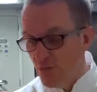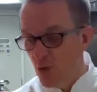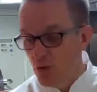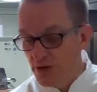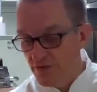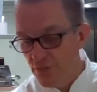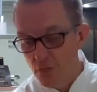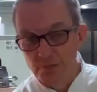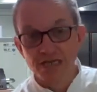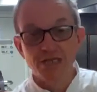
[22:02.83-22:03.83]
forward
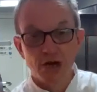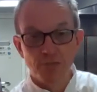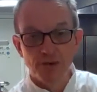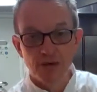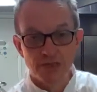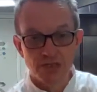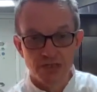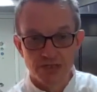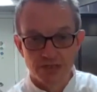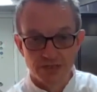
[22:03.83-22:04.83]
for Meatopia, which
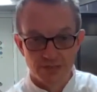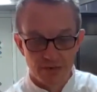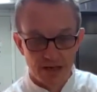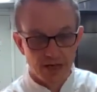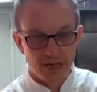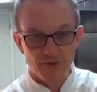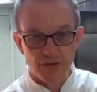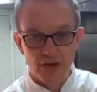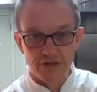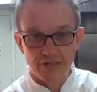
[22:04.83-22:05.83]
is, I don't know if
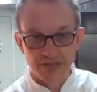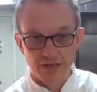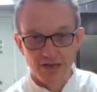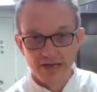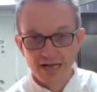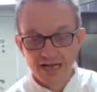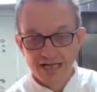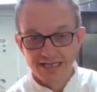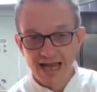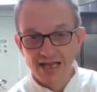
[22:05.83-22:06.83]
you know, it's
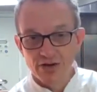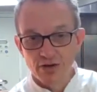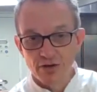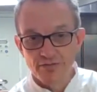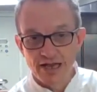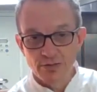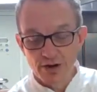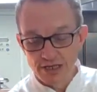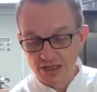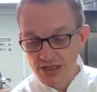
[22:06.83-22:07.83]
an annual event
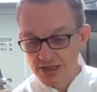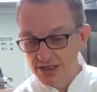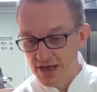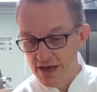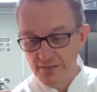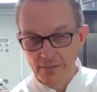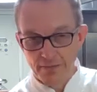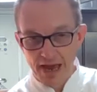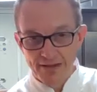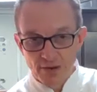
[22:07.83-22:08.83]
where it's just
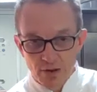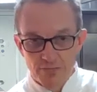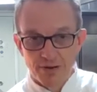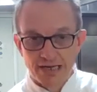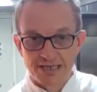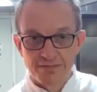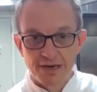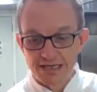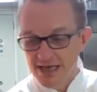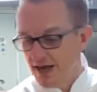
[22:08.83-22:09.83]
everyone brings their
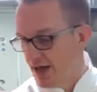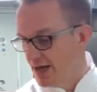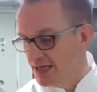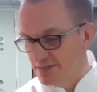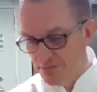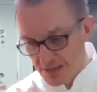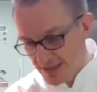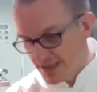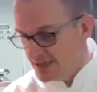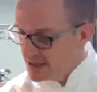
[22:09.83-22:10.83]
meat out, and it's
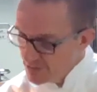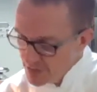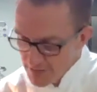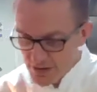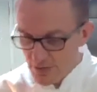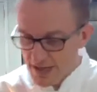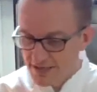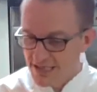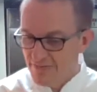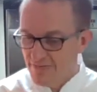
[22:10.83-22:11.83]
briskets and ribs and all that
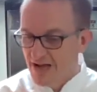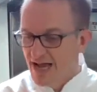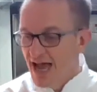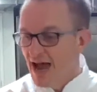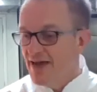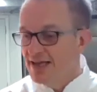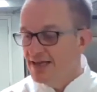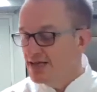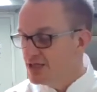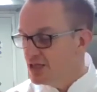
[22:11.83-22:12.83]
sort of stuff. And they
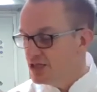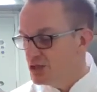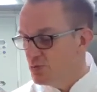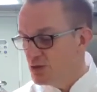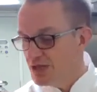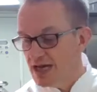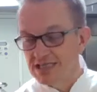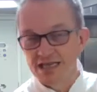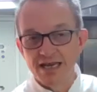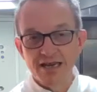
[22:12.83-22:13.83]
did a dish which
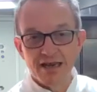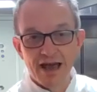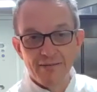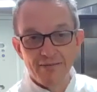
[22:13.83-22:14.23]
actually